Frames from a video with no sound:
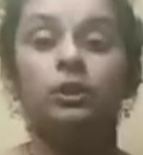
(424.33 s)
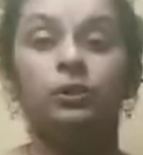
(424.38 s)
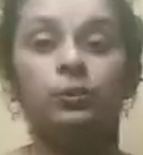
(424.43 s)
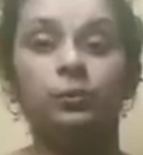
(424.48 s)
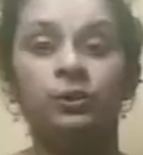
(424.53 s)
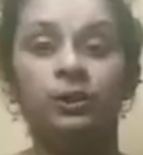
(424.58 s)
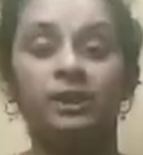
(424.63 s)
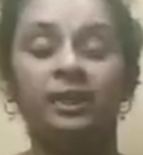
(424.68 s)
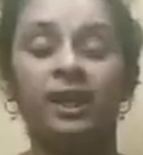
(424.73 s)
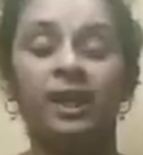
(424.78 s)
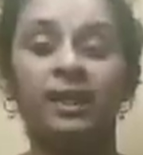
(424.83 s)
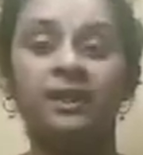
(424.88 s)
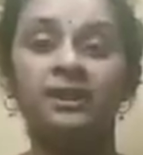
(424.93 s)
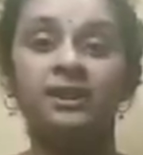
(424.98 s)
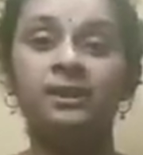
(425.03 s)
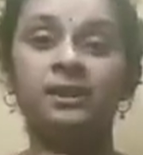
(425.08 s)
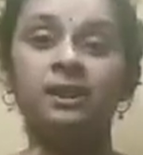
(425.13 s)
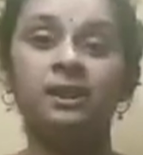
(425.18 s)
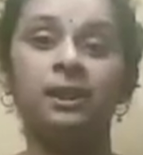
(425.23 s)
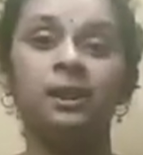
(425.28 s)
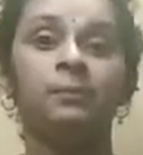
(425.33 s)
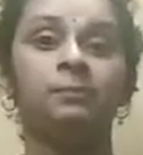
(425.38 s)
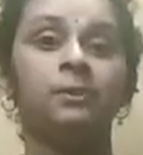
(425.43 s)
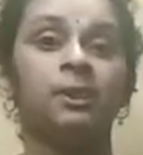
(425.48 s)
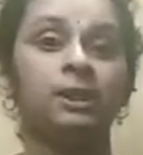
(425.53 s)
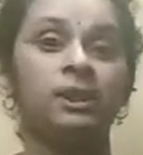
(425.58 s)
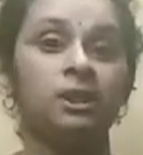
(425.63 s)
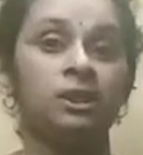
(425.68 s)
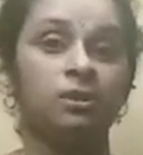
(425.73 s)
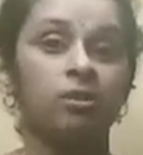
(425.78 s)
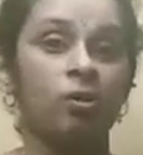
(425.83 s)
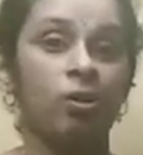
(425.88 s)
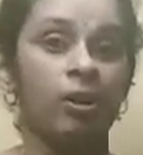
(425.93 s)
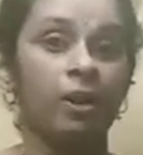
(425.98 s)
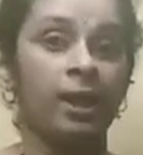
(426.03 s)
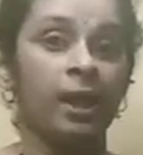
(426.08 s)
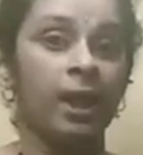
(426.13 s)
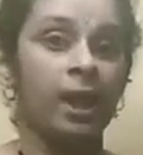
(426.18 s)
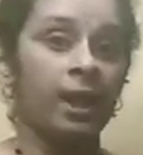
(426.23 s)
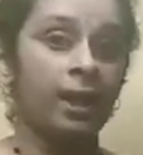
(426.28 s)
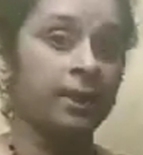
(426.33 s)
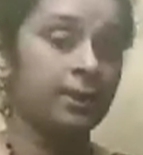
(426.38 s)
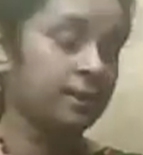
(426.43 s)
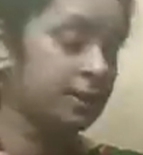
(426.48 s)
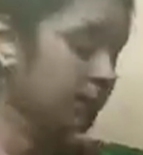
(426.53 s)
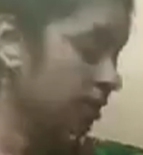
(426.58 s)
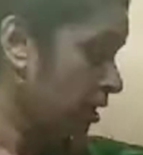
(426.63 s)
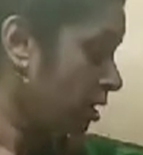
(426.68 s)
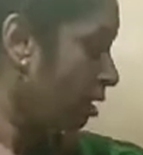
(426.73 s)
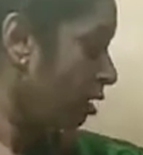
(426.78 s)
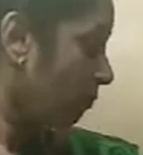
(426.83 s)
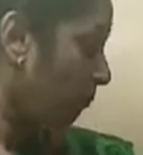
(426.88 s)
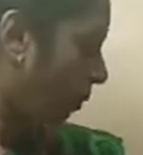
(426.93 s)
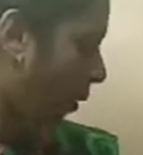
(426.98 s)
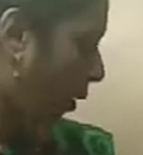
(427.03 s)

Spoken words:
unit. Hence the name that is called as a